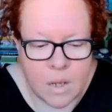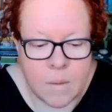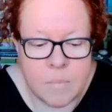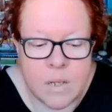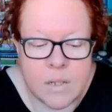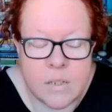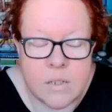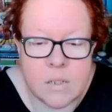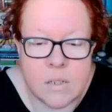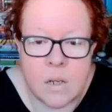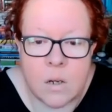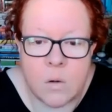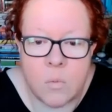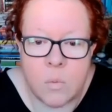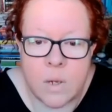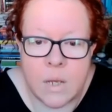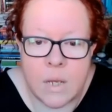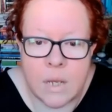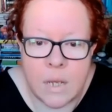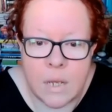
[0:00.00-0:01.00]
Blessed are
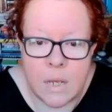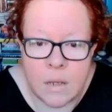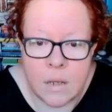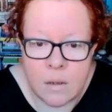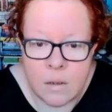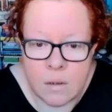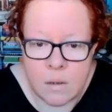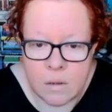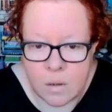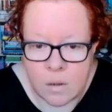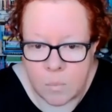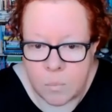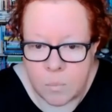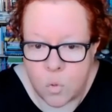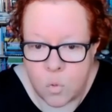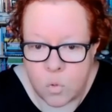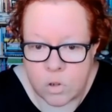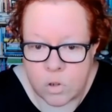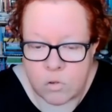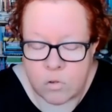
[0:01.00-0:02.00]
we, the
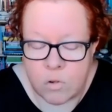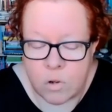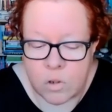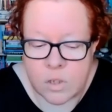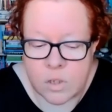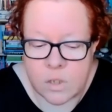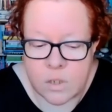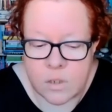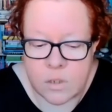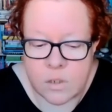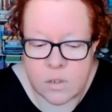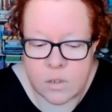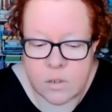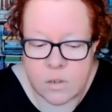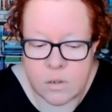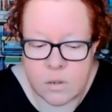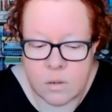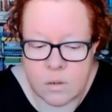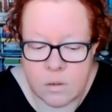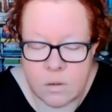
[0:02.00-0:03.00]
border crossers,
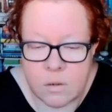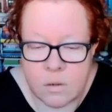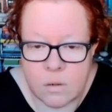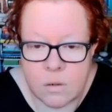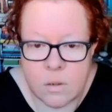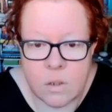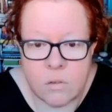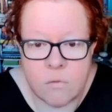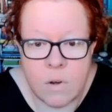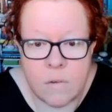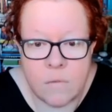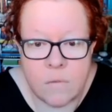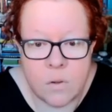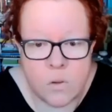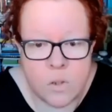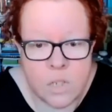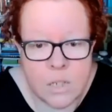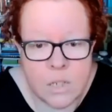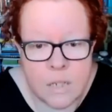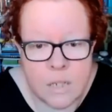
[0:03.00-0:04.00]
the
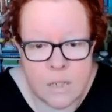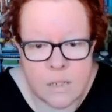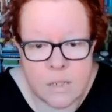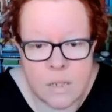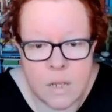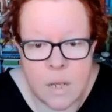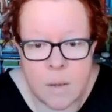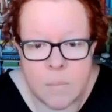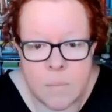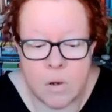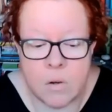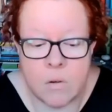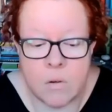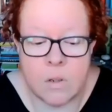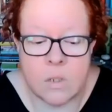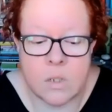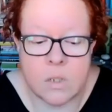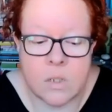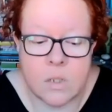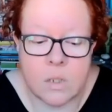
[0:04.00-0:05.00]
refugees, the
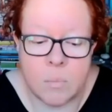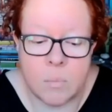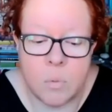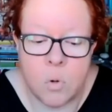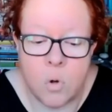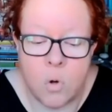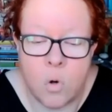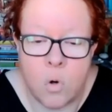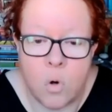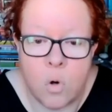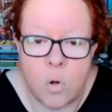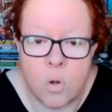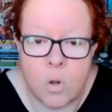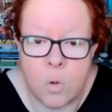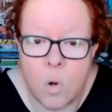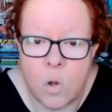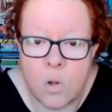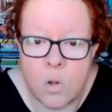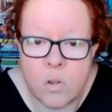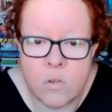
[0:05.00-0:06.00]
immigrants, the poor, the
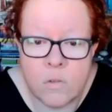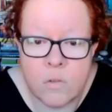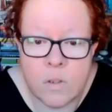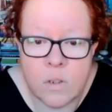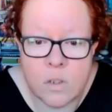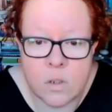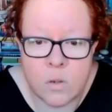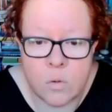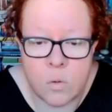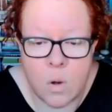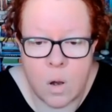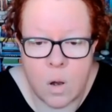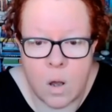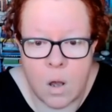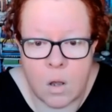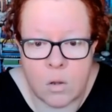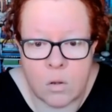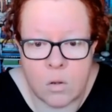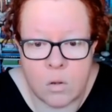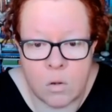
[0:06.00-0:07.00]
wanderers who
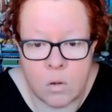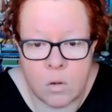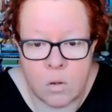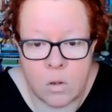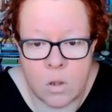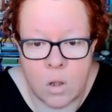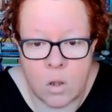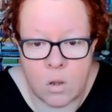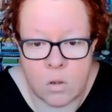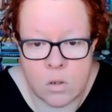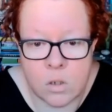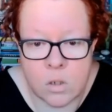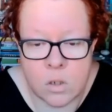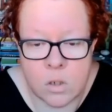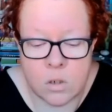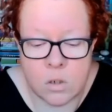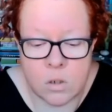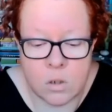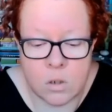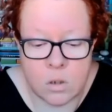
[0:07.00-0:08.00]
are not lost.